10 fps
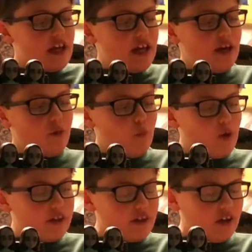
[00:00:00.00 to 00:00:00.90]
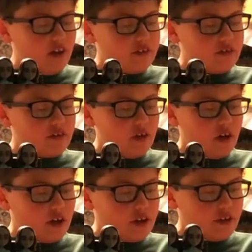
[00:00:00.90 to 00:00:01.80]
and when it got
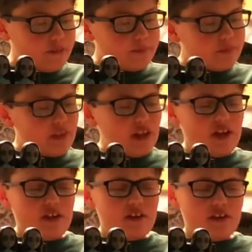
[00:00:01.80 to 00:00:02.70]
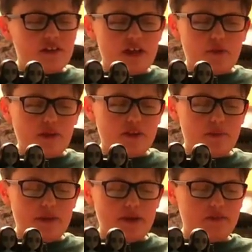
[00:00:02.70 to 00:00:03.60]
dark, they went to
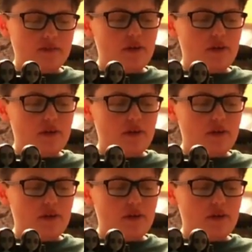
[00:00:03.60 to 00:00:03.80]
bed.